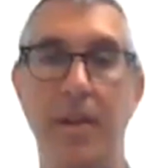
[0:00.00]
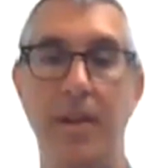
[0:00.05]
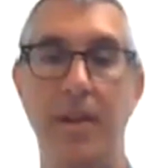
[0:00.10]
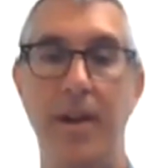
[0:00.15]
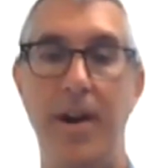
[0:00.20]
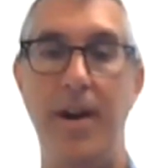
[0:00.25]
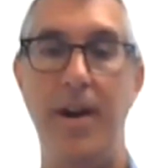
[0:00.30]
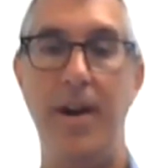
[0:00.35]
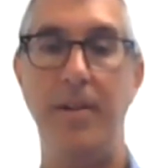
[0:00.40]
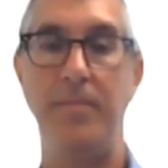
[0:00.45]

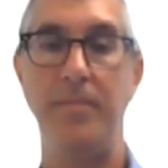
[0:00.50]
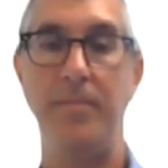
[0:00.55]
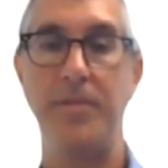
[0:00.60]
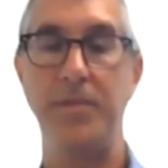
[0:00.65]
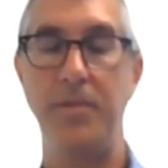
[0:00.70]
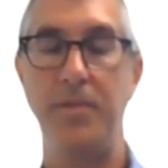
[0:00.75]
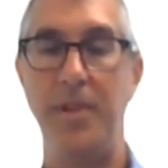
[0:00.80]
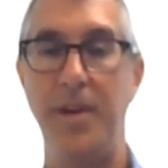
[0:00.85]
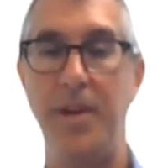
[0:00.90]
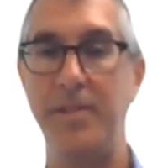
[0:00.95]
Um,
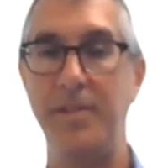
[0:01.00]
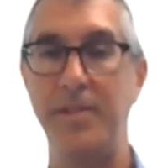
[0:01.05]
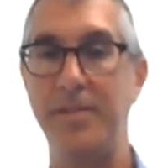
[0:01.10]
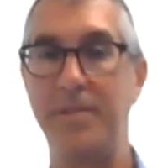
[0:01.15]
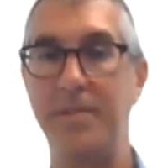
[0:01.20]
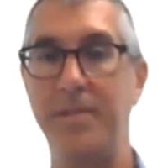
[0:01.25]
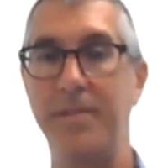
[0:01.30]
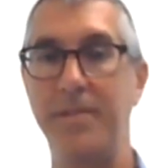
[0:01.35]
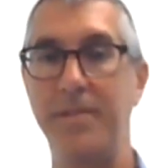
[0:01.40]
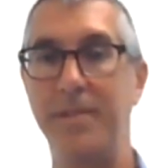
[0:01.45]
so that's
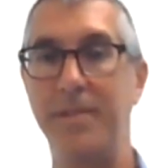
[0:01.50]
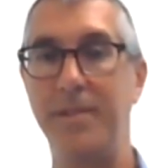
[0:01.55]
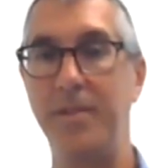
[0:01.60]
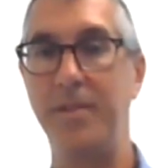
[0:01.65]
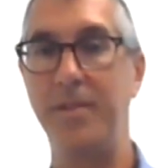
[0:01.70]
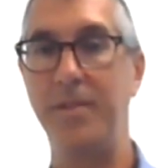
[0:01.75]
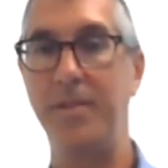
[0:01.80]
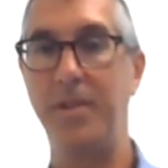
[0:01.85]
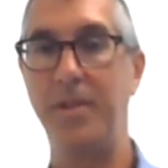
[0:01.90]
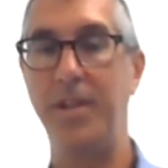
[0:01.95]
you know
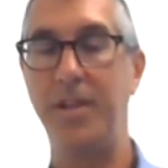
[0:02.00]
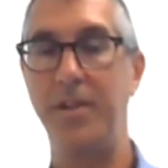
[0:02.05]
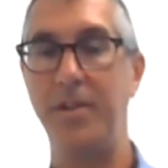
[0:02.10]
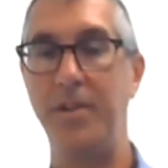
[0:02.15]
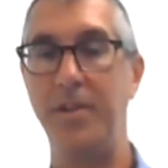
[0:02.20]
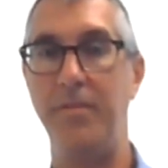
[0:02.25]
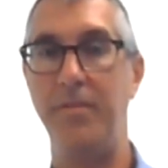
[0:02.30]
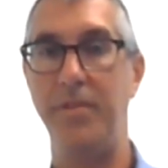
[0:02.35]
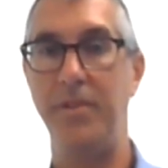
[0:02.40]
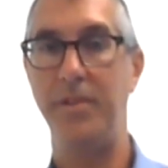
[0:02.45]
kicking
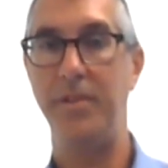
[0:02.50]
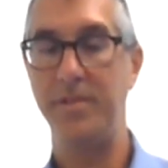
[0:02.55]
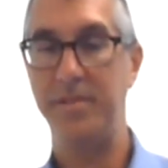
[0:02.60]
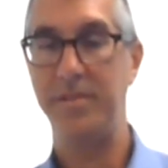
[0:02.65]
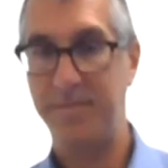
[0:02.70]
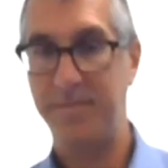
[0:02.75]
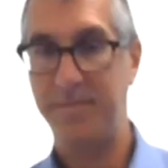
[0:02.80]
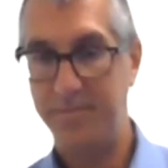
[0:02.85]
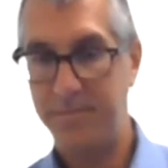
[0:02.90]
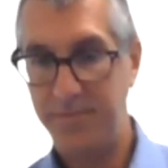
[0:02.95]
off
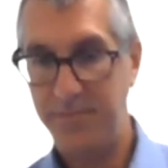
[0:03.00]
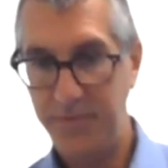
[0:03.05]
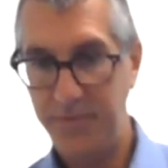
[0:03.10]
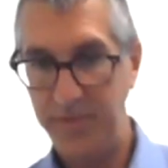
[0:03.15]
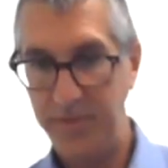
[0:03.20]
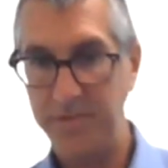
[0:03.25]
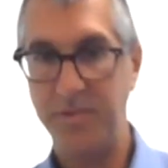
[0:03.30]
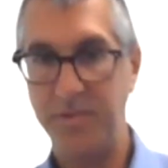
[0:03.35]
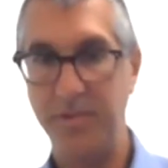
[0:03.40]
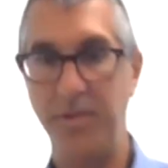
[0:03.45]
this
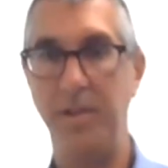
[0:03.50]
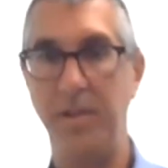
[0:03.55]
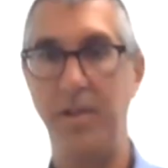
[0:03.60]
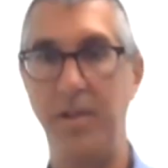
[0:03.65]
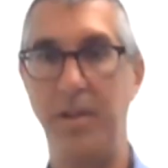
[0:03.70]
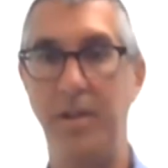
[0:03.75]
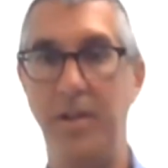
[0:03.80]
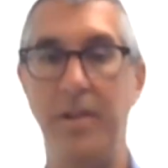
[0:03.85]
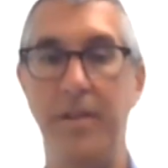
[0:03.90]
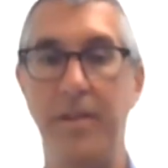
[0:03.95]
fiscal
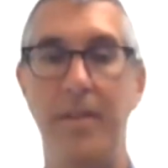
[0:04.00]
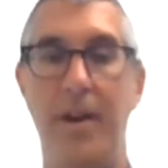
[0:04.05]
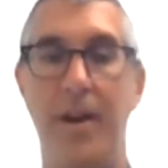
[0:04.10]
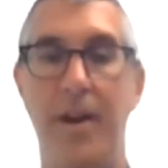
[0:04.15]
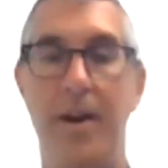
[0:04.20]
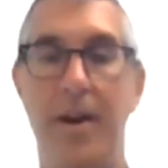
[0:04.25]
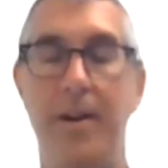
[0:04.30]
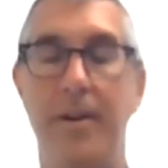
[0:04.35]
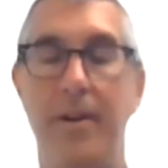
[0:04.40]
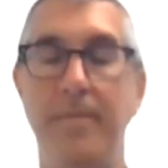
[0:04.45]
year
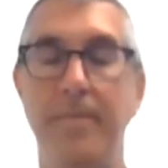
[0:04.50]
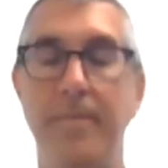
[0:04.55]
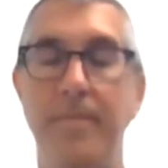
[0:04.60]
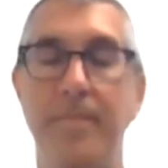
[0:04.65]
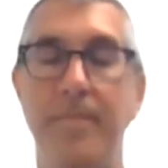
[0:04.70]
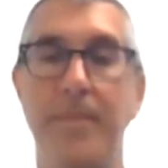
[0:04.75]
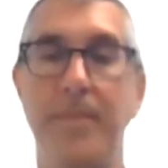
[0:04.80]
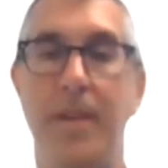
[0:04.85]
um,